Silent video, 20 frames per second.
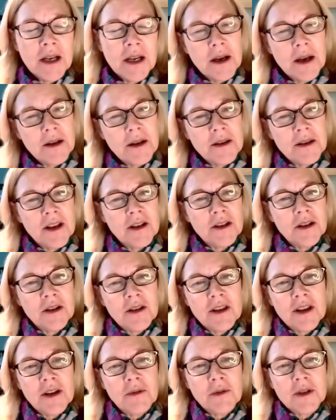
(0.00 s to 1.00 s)
And then
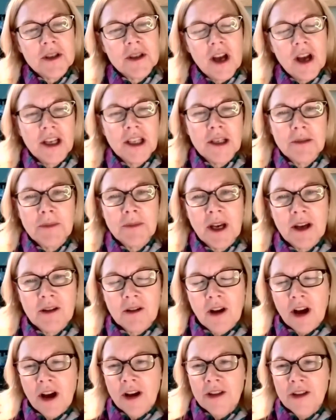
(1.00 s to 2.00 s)
they were talking about
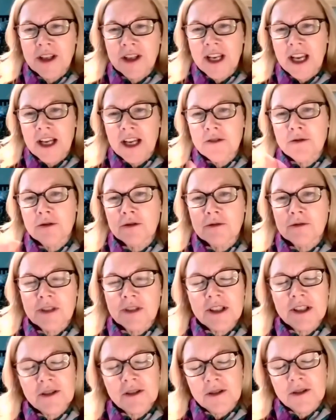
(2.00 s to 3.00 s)
all the natural
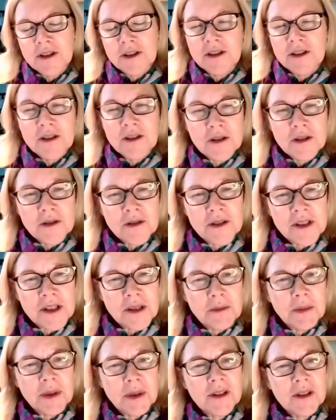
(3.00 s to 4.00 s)
resources used
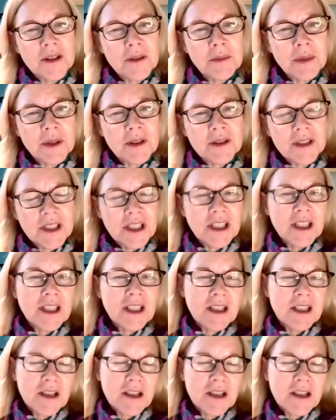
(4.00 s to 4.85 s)
to build the building and